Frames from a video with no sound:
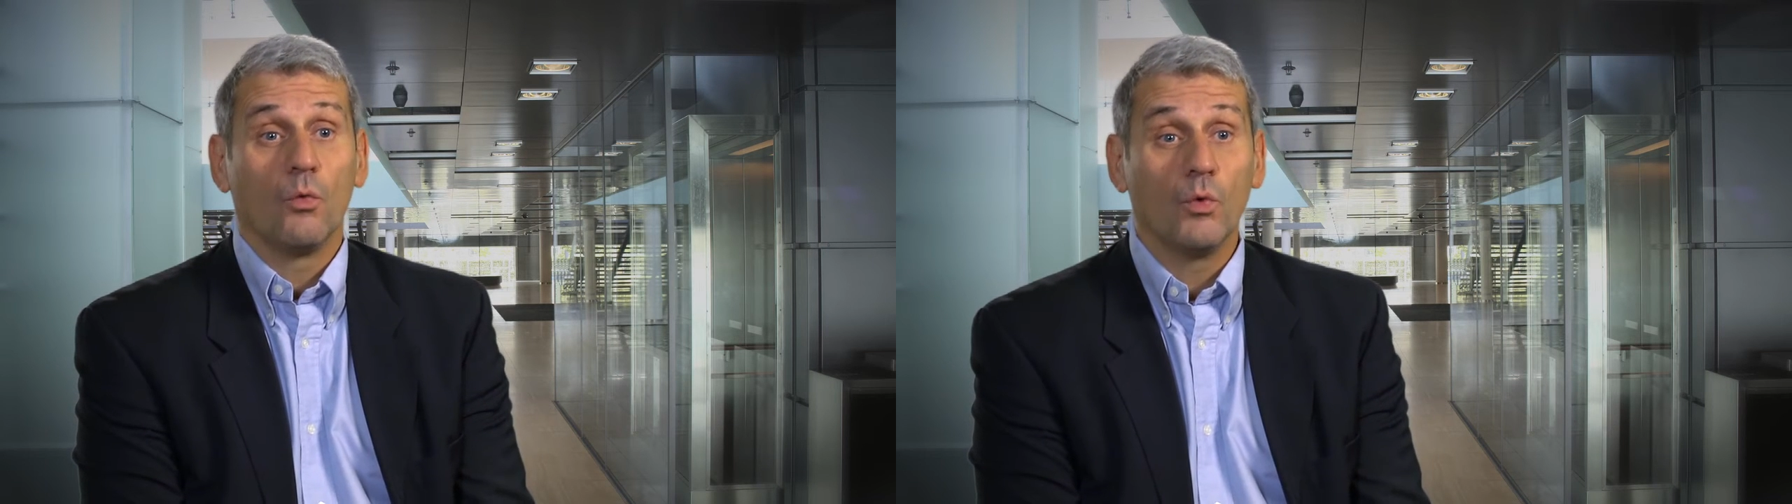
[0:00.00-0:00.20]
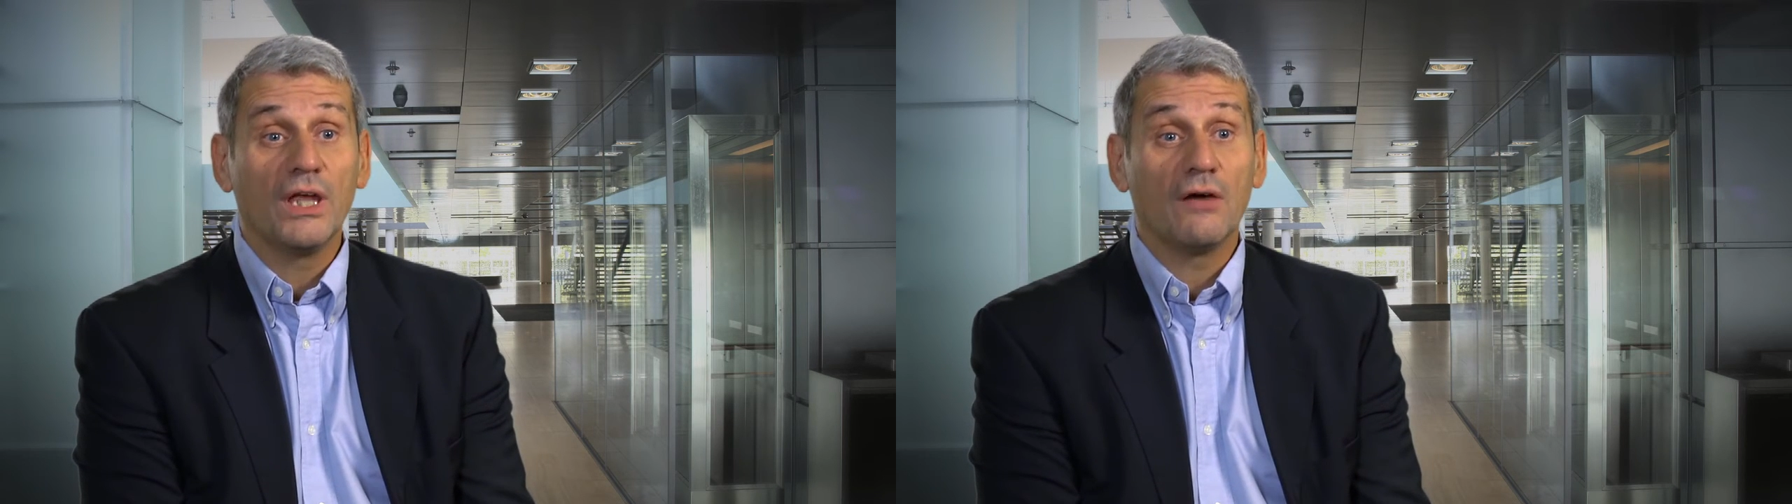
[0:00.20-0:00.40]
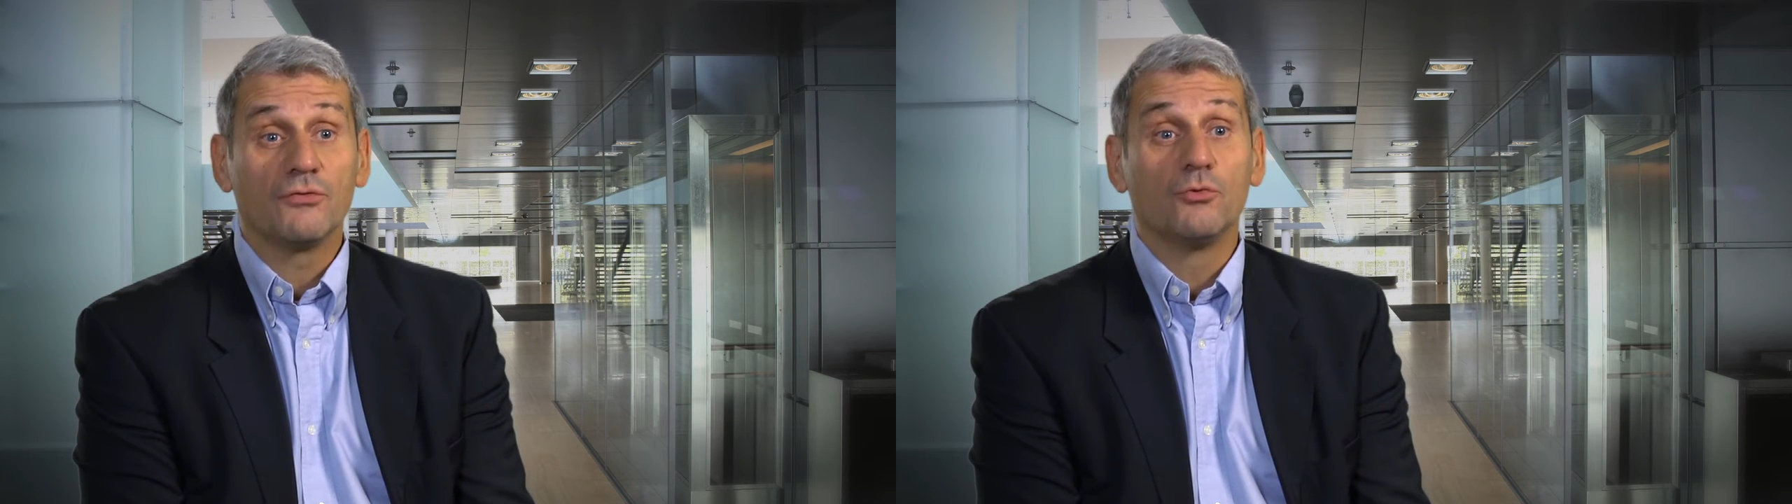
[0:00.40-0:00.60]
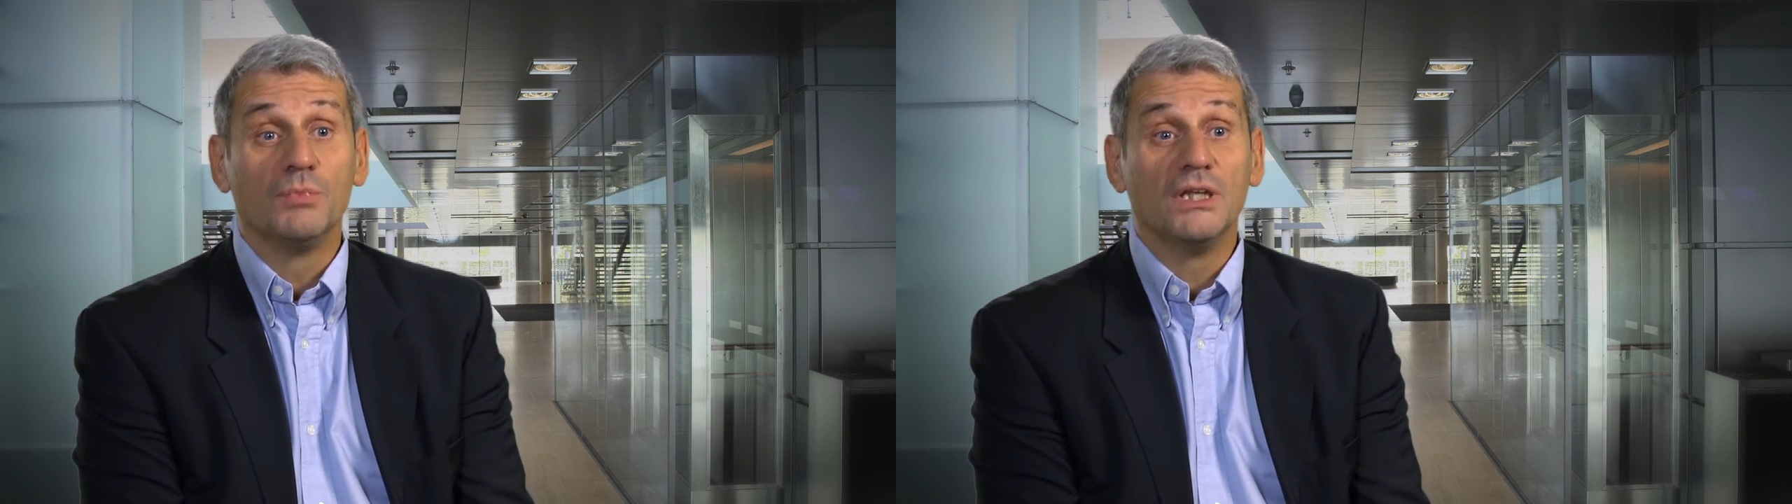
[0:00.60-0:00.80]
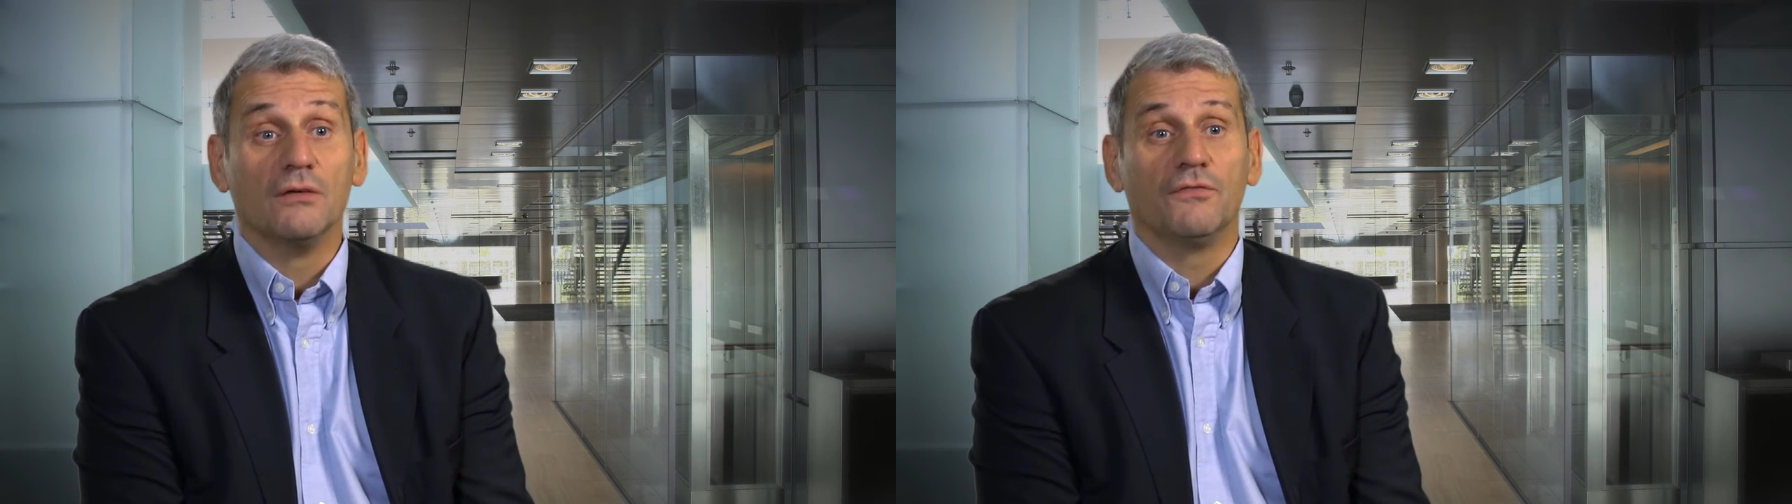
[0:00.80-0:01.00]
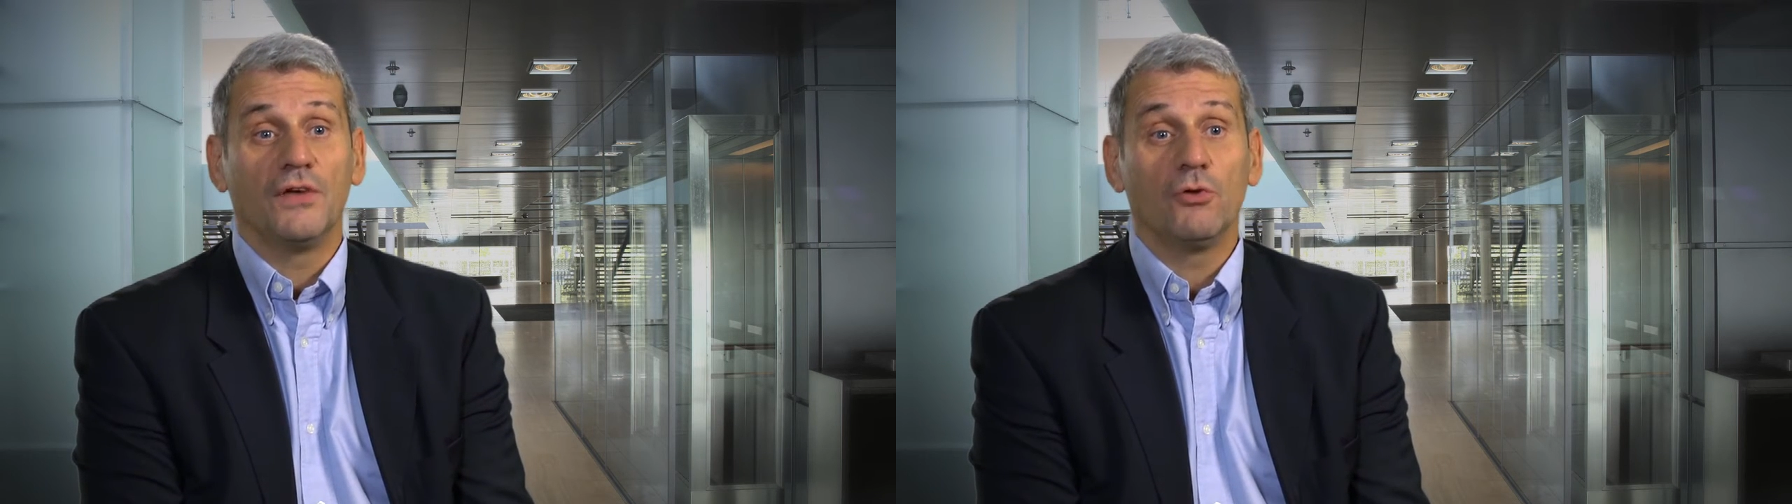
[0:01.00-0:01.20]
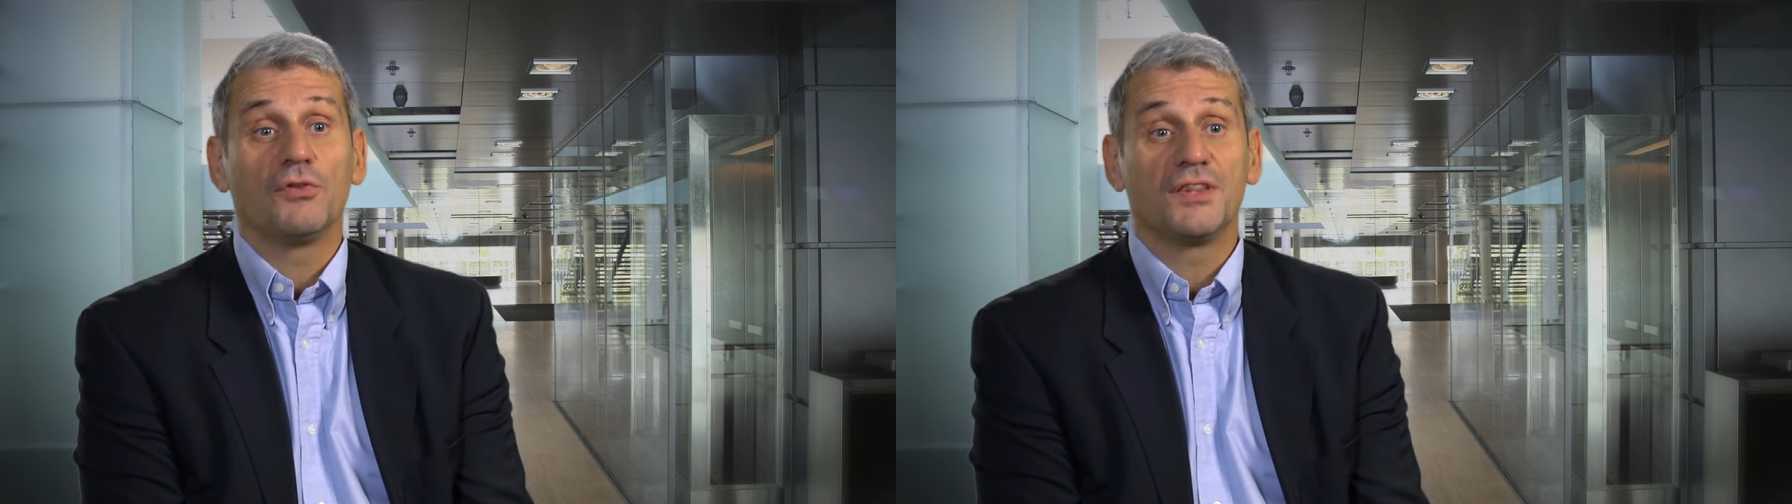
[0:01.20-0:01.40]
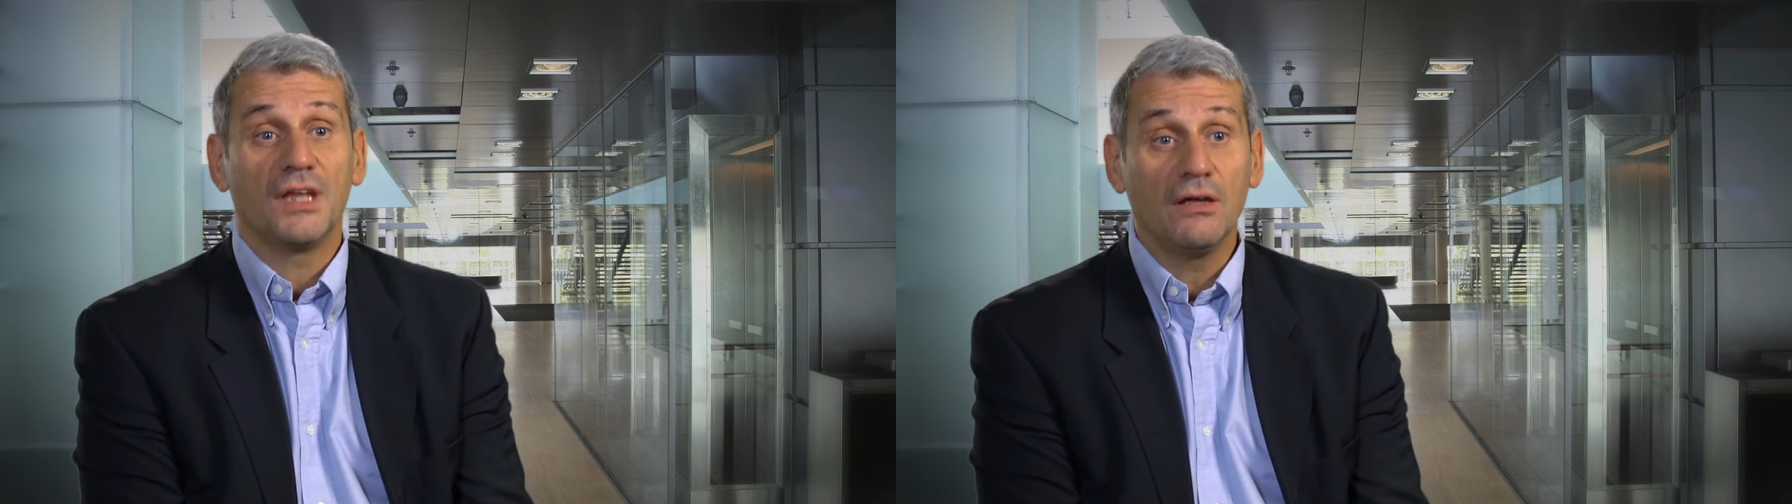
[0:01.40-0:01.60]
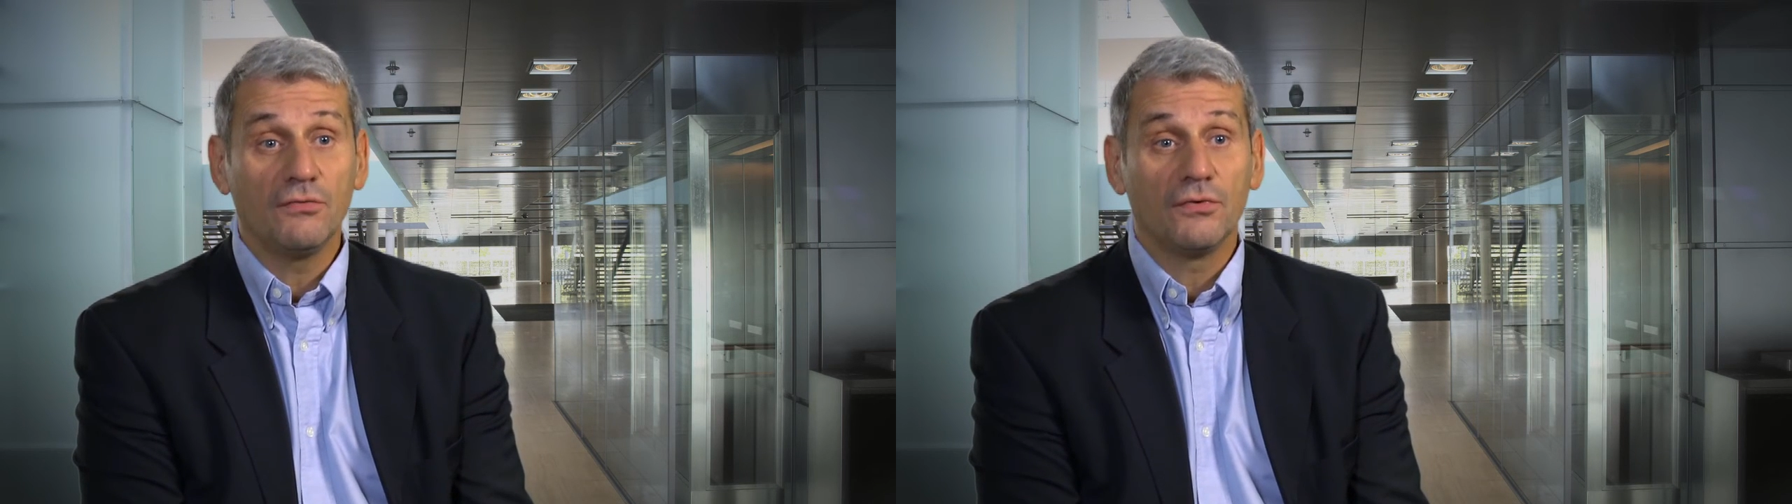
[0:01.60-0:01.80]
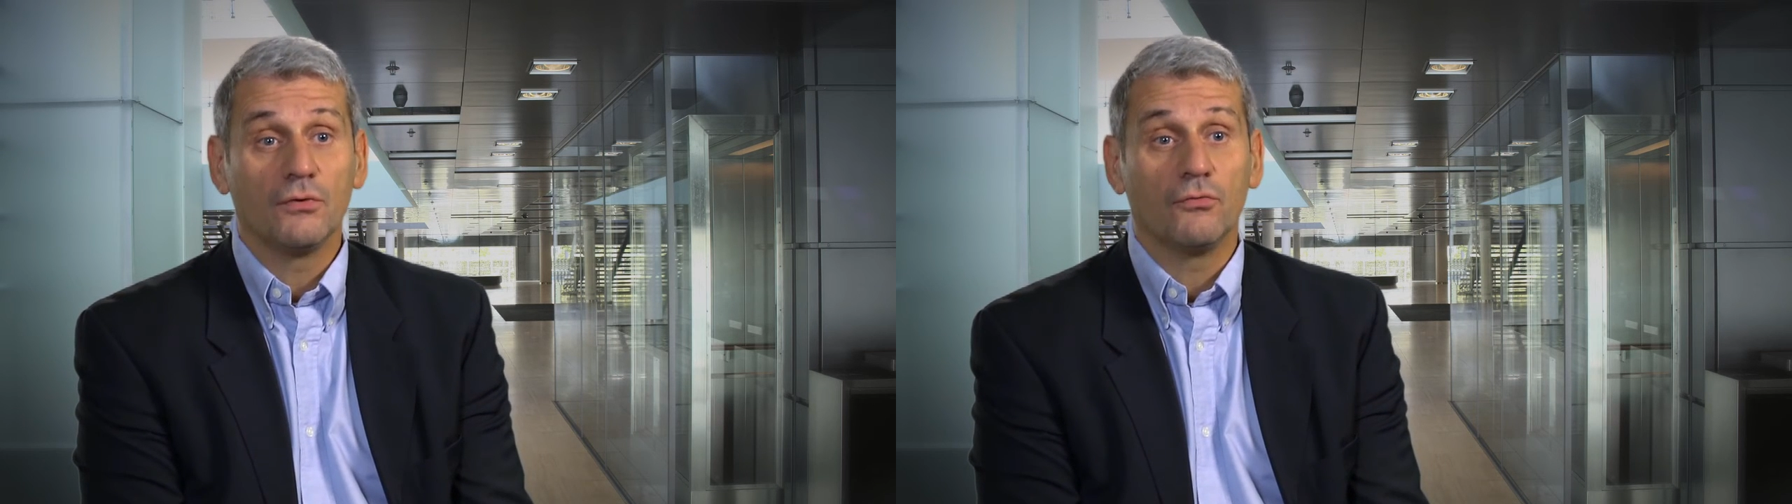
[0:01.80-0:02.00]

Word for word: we have to be fail safe